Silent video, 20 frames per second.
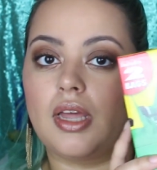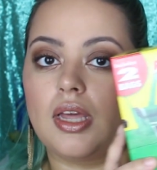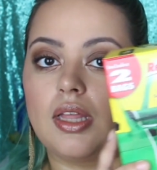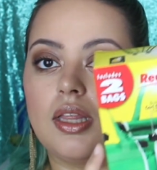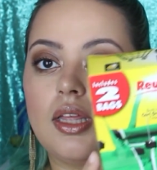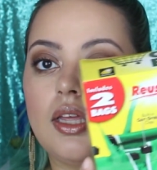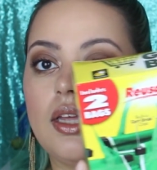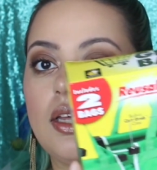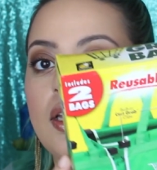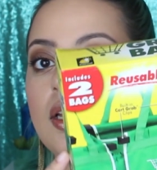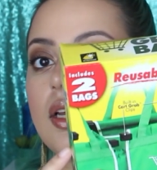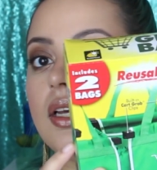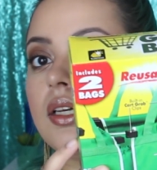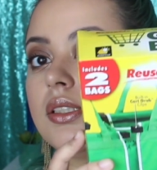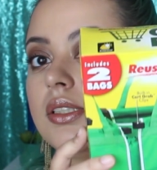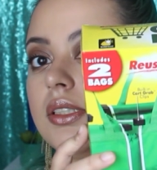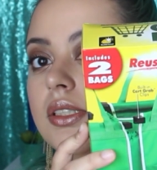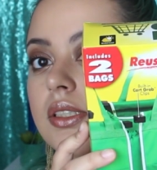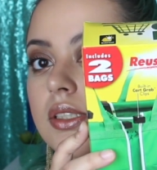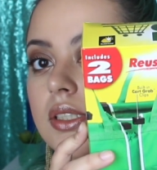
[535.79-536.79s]
I like
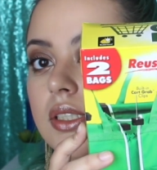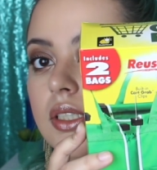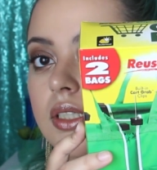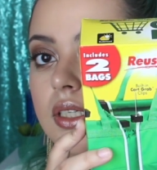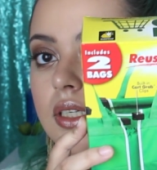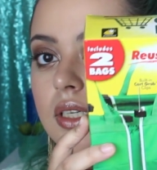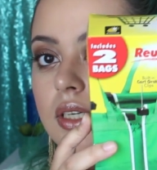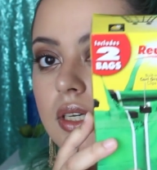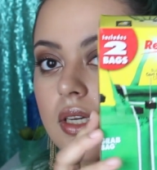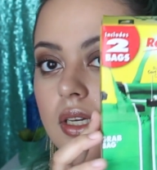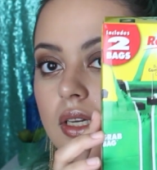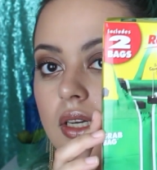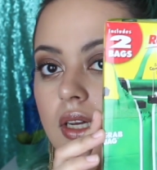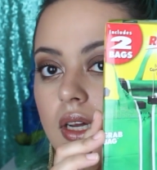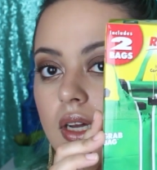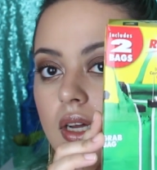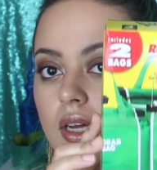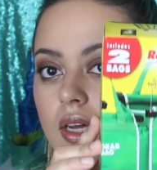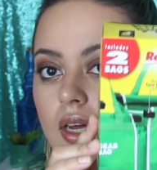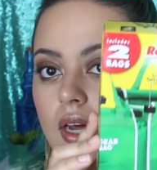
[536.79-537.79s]
it.
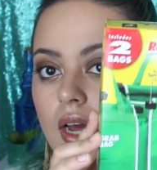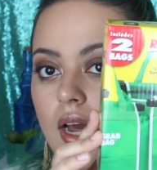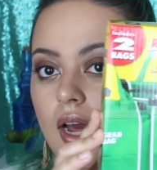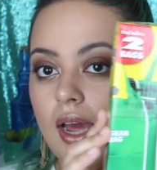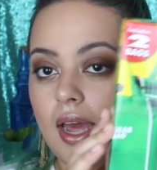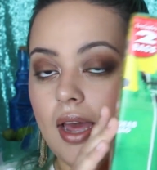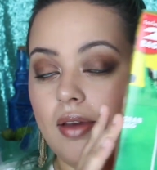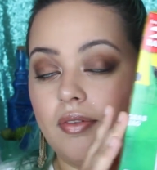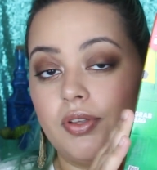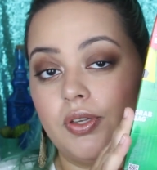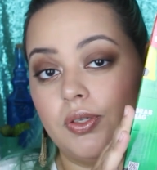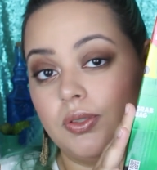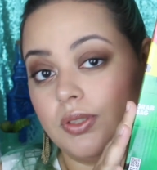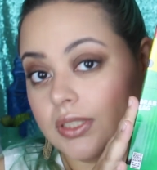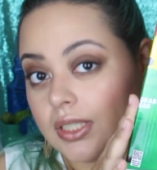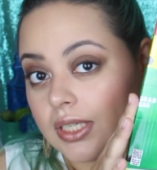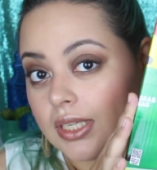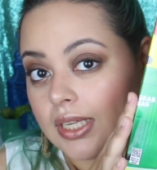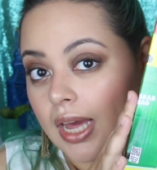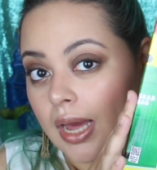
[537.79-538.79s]
I haven't
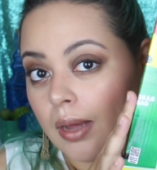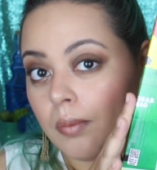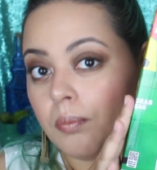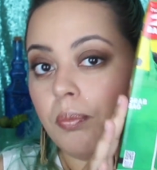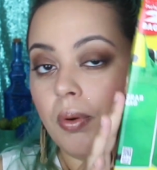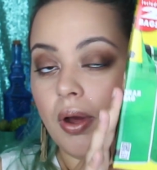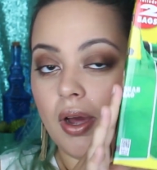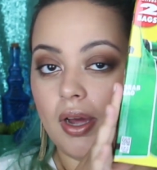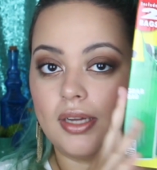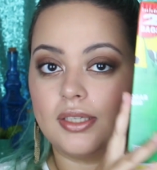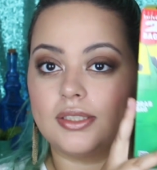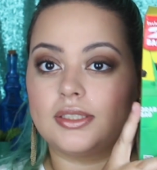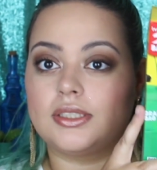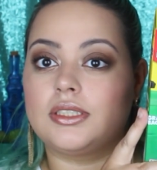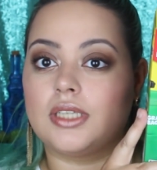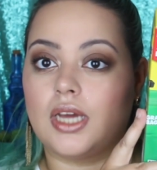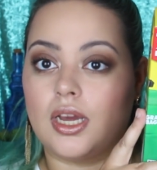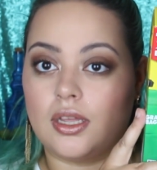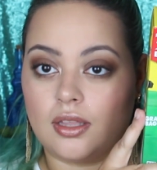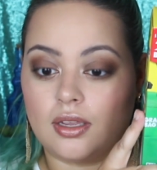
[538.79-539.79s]
used it yet,
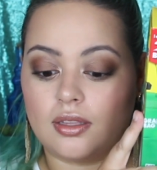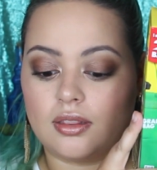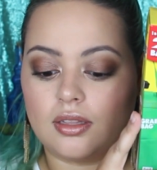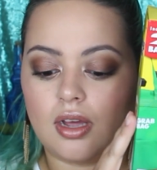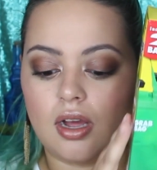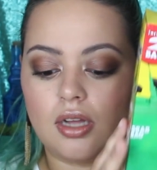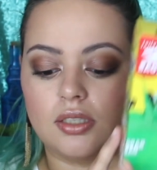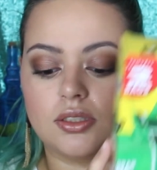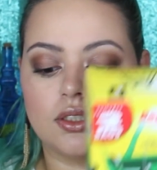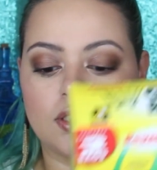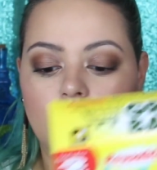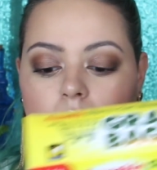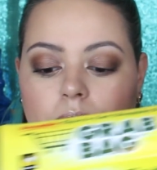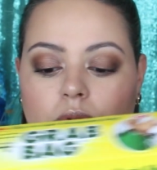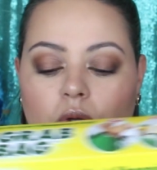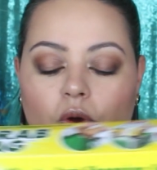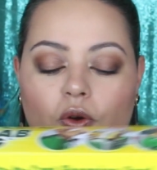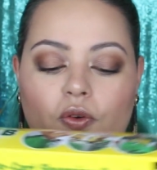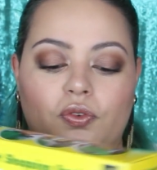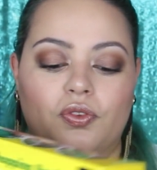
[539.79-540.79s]
but I like the
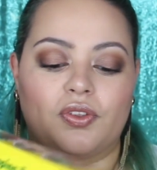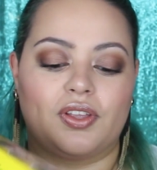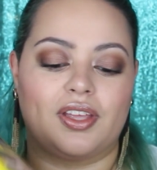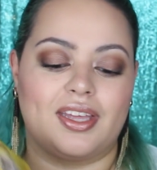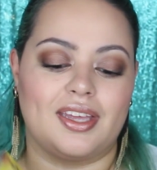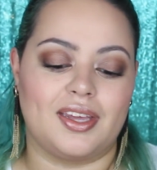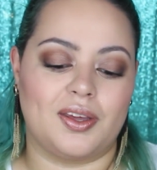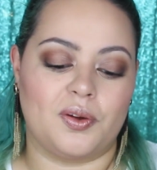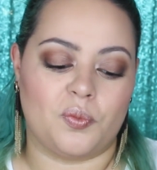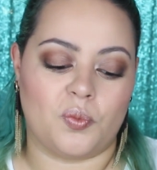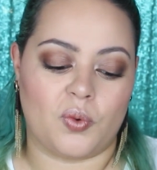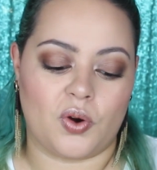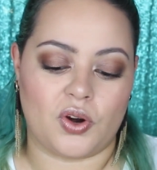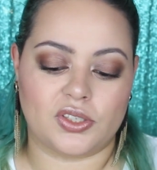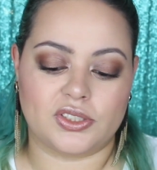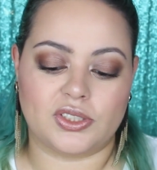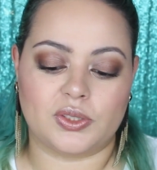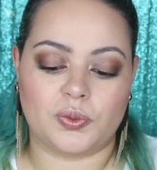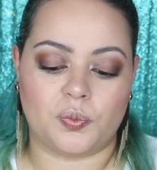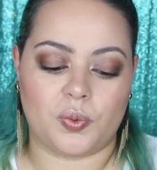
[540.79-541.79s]
concept. Hopefully it
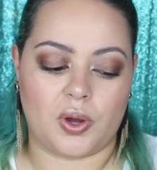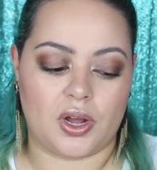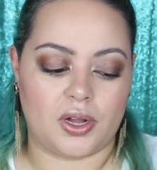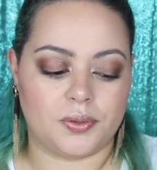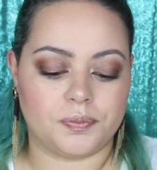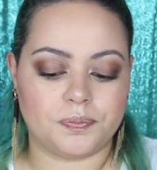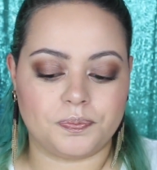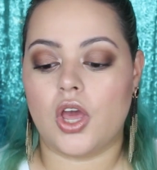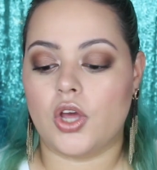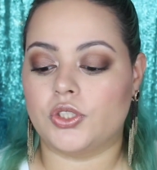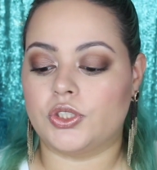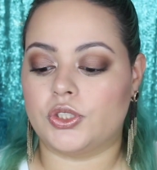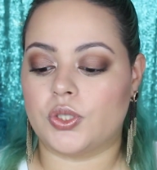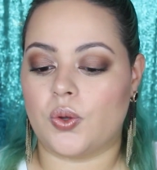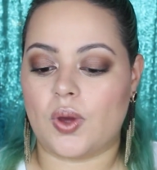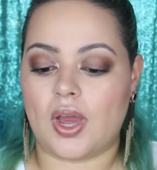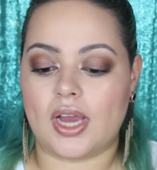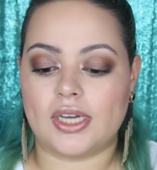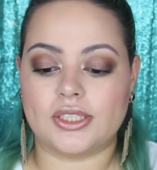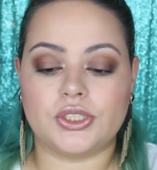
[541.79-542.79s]
works well.
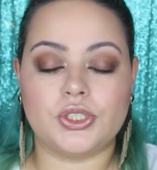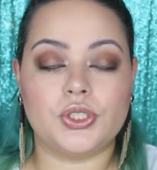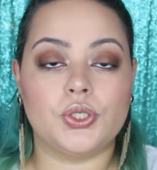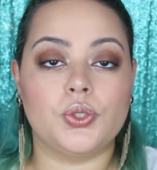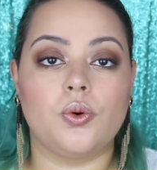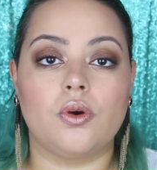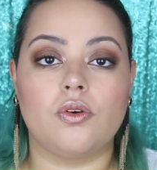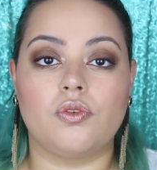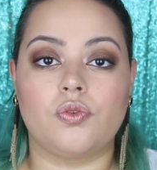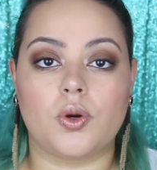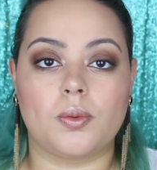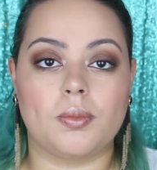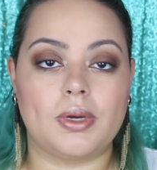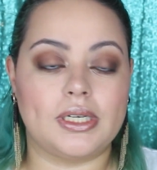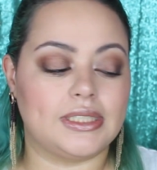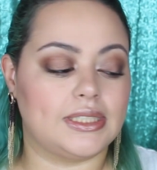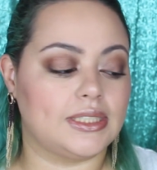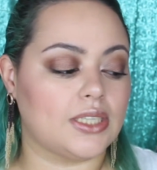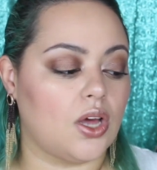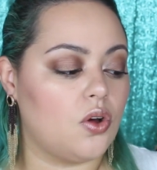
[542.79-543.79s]
So I got 2 for
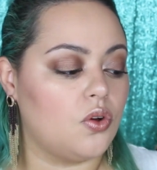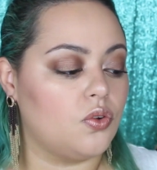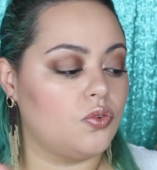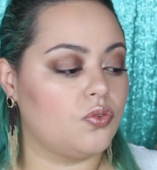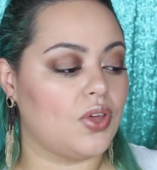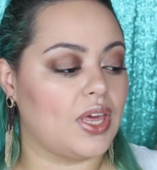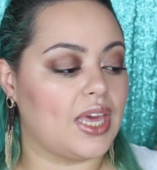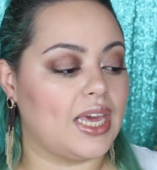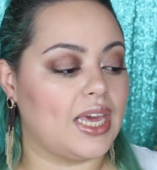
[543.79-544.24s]
myself,